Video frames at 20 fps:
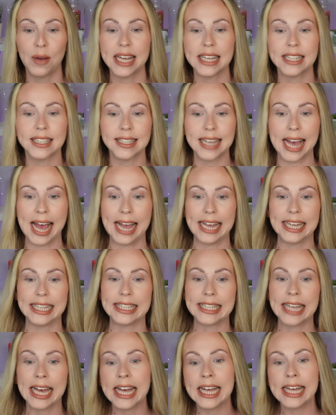It
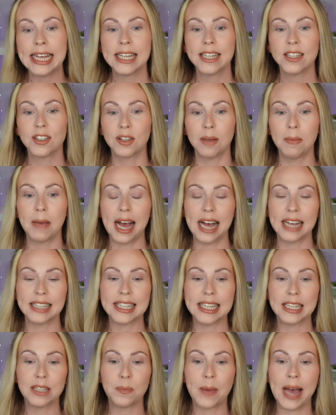says, some
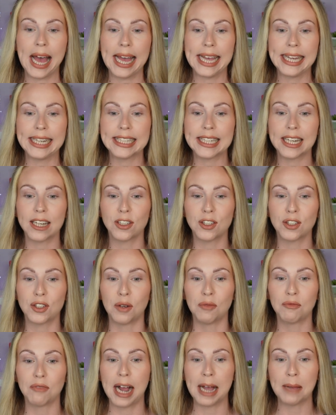artists paint,
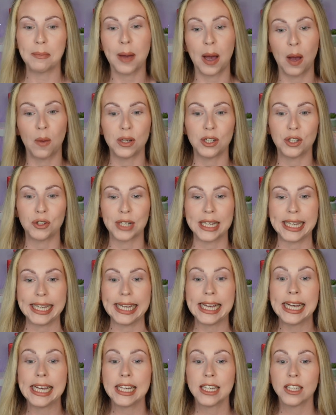some write
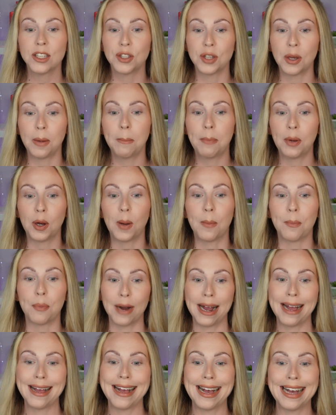poetry, some put
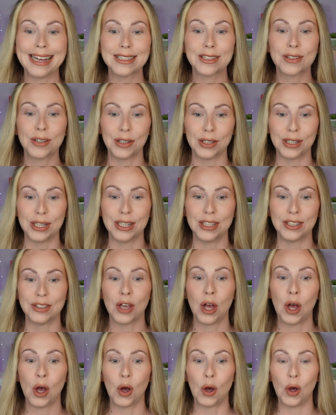bright ass
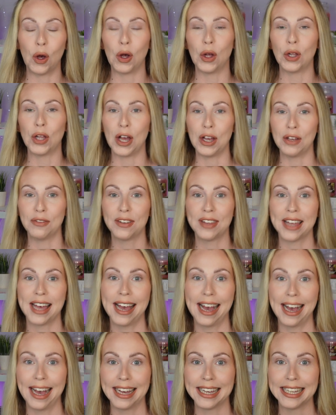colours all over
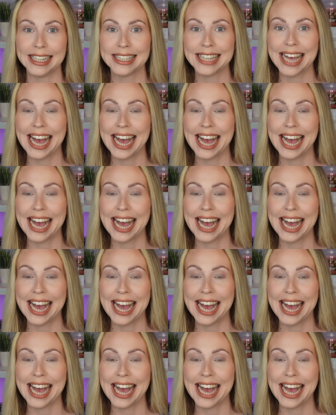their eyes.